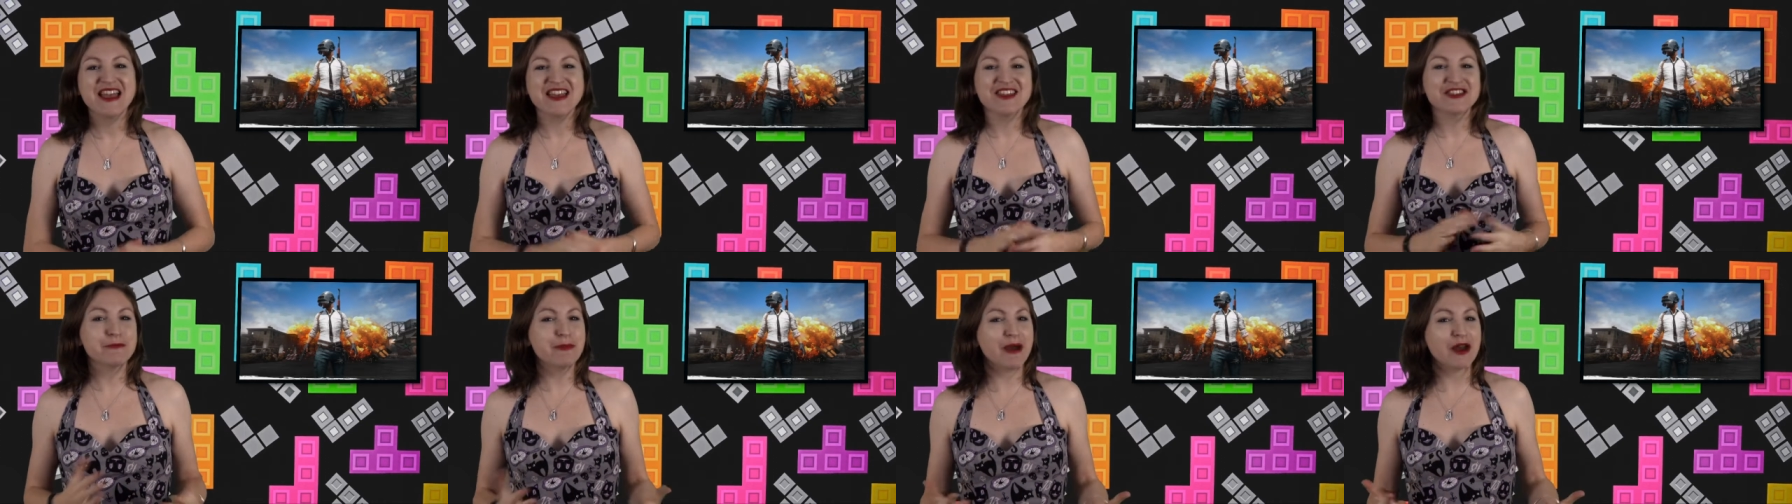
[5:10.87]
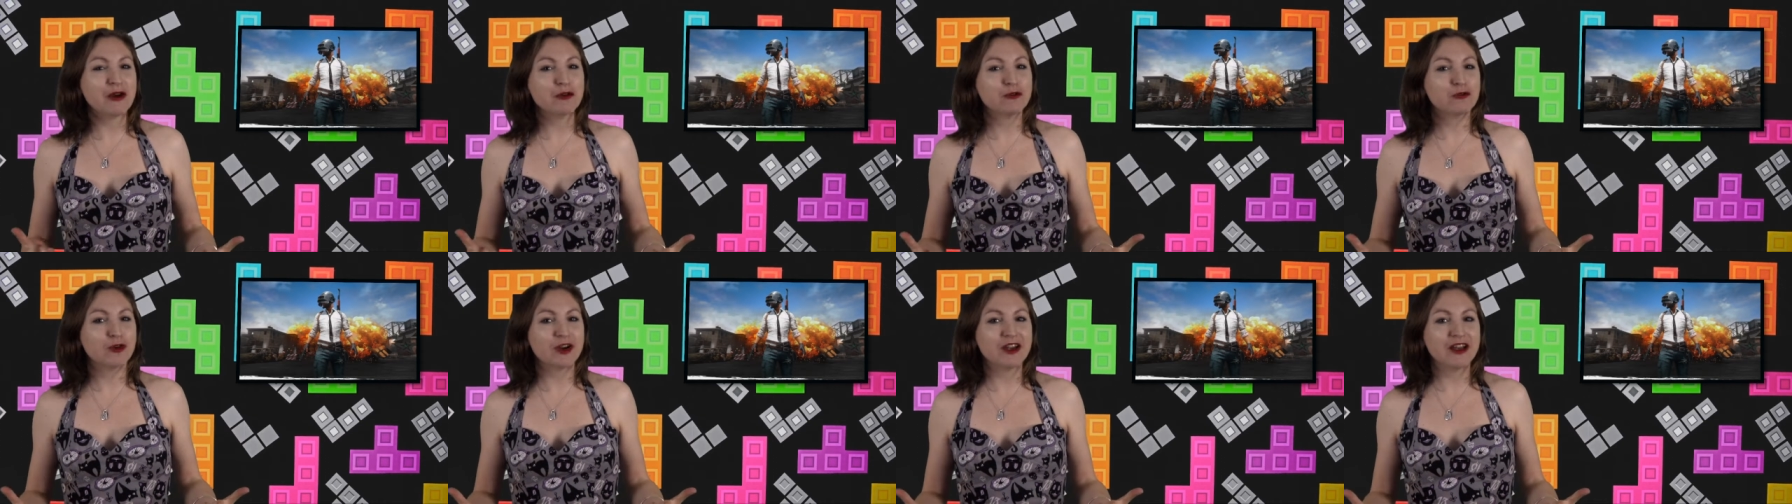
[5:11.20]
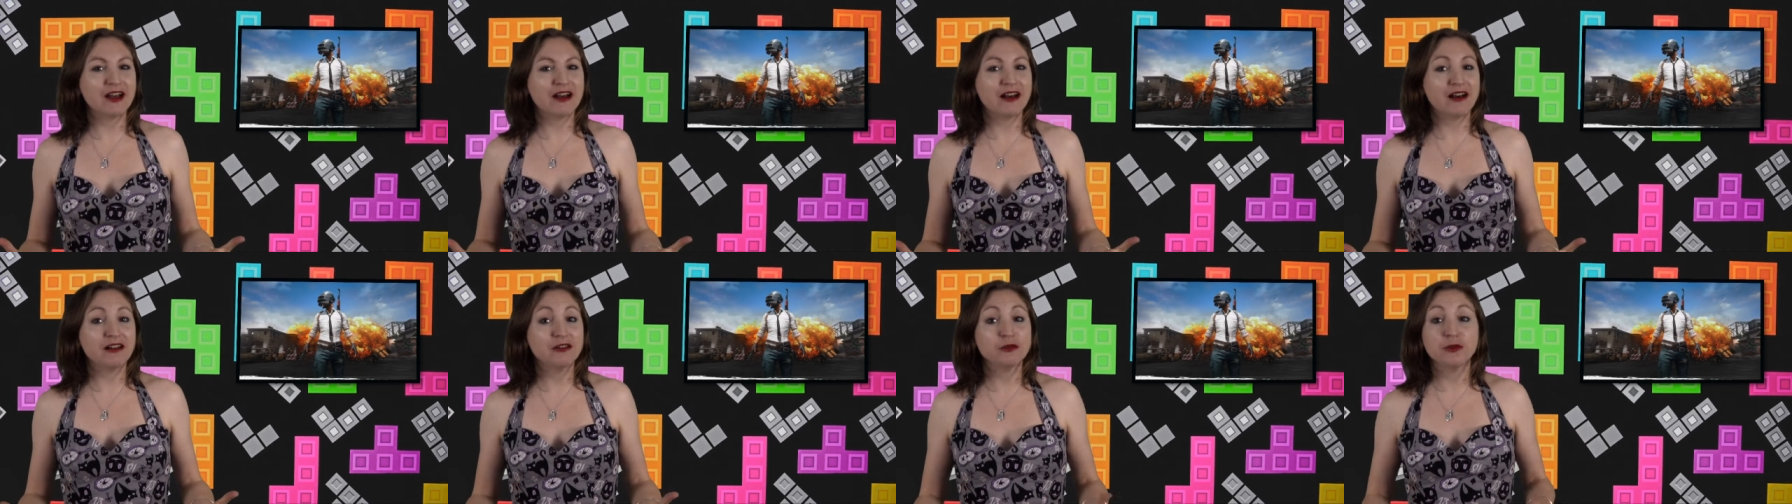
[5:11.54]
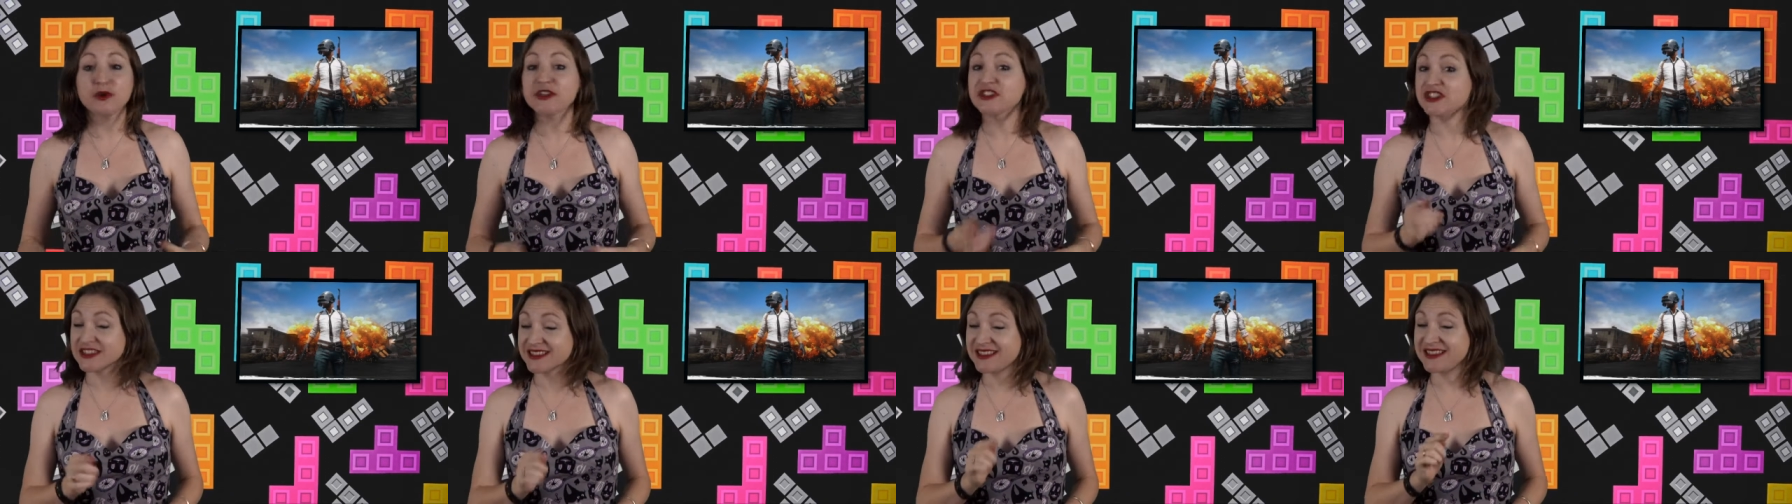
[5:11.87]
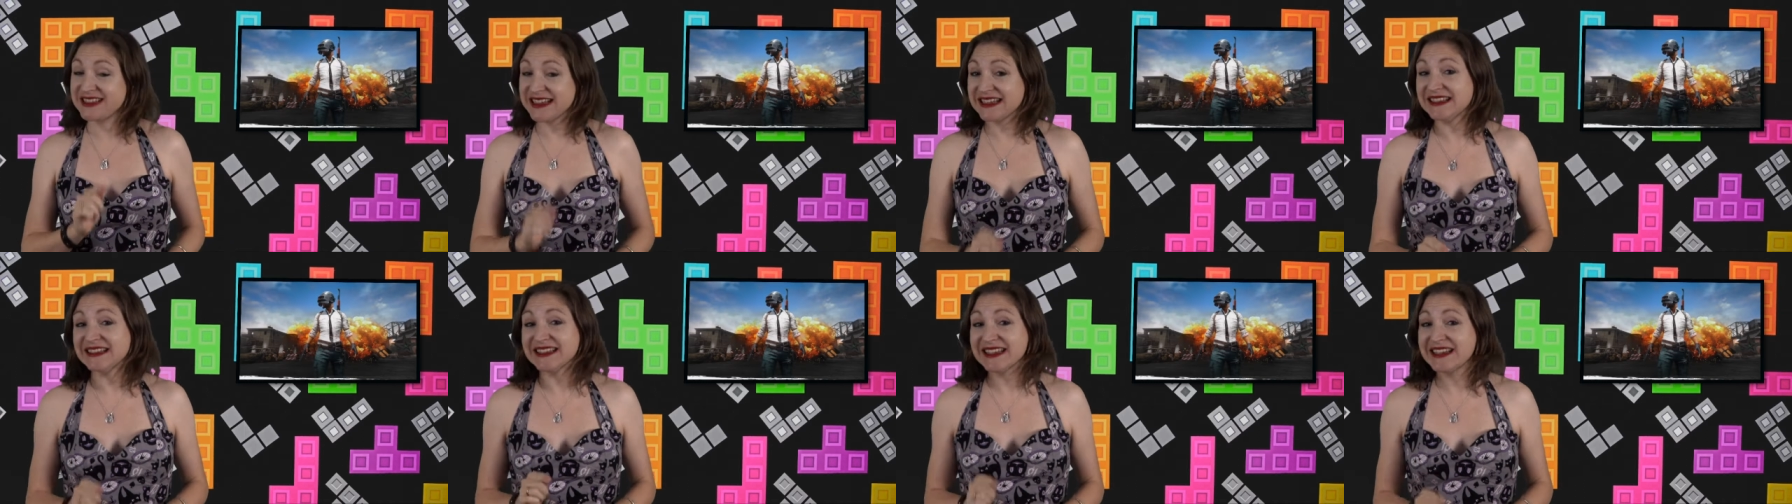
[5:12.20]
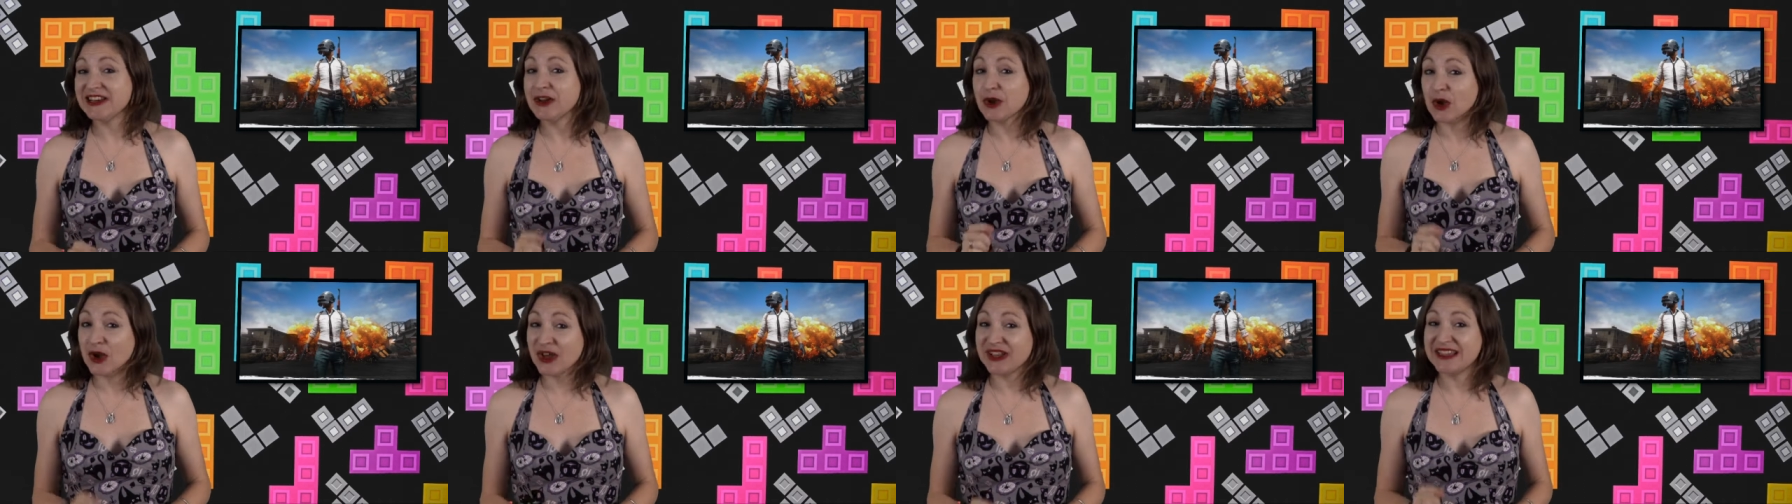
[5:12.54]
The Battle Royale, which is still in
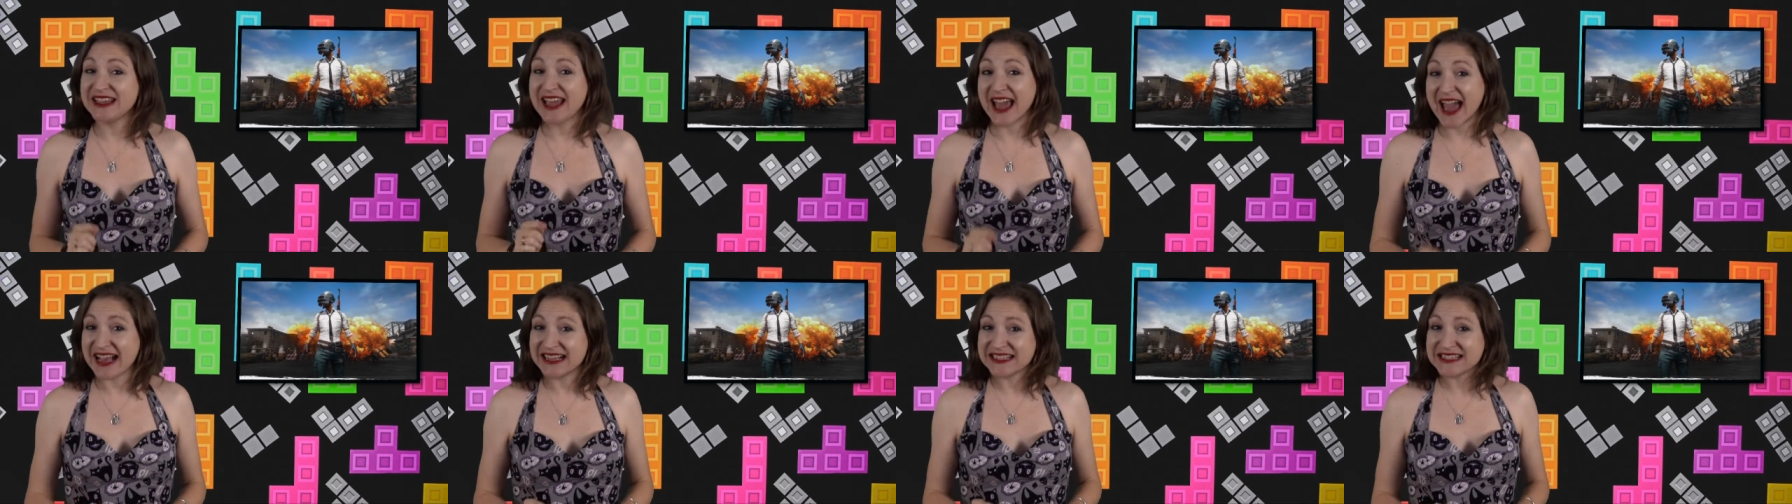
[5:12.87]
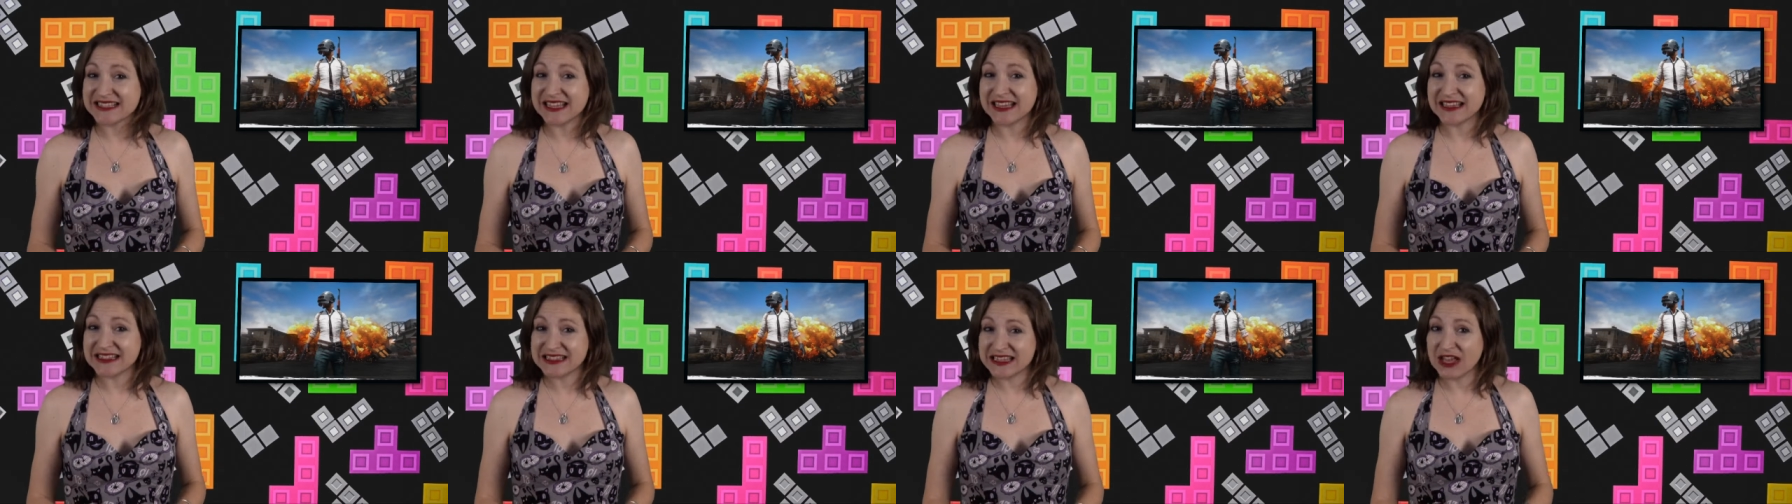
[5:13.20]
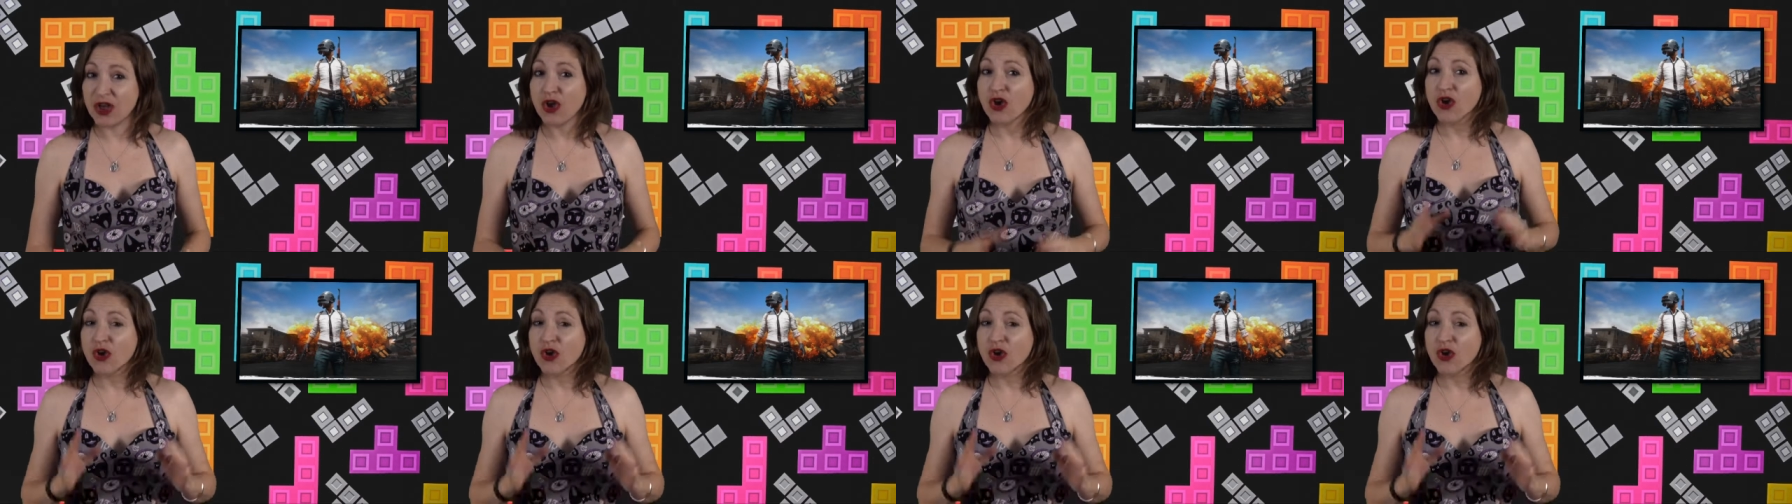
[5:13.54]
early access,